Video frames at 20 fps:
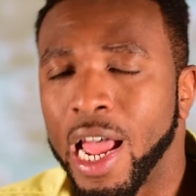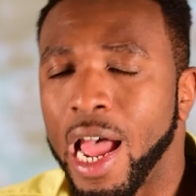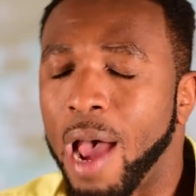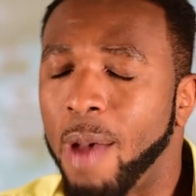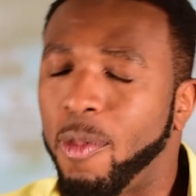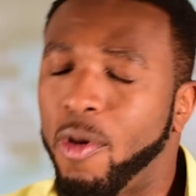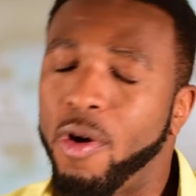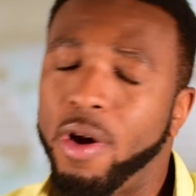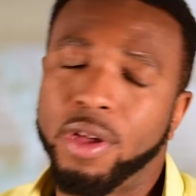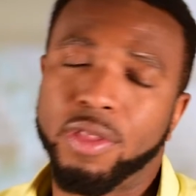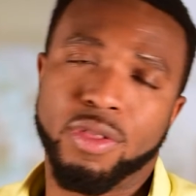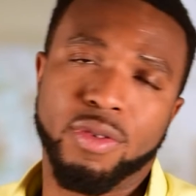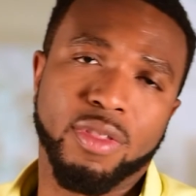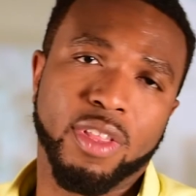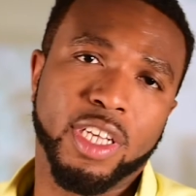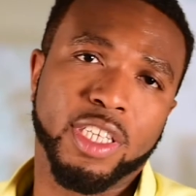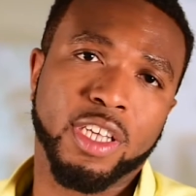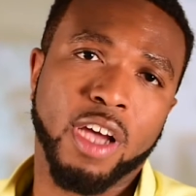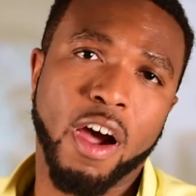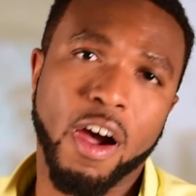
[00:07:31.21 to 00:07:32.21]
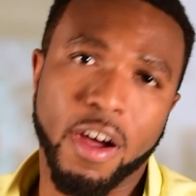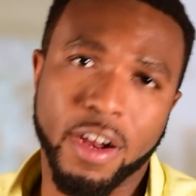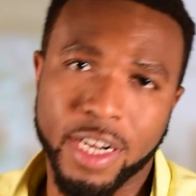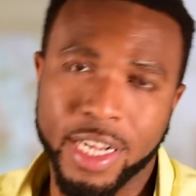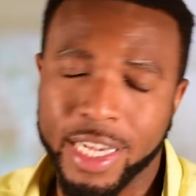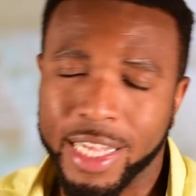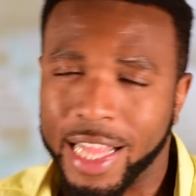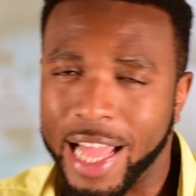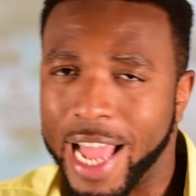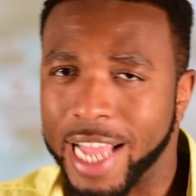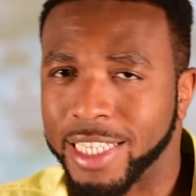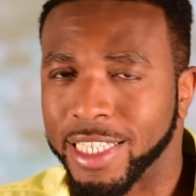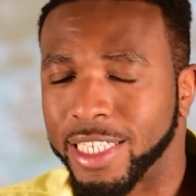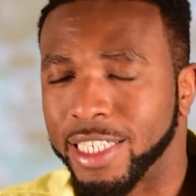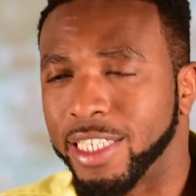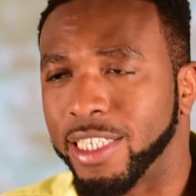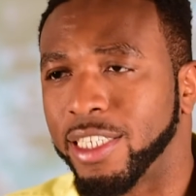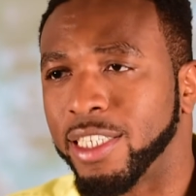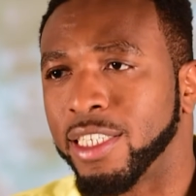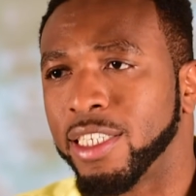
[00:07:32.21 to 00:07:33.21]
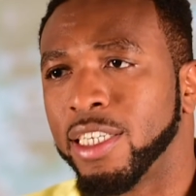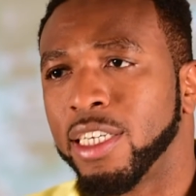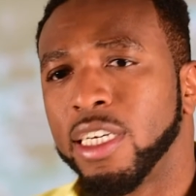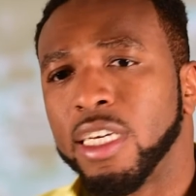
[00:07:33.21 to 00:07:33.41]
I'm going through these hard classes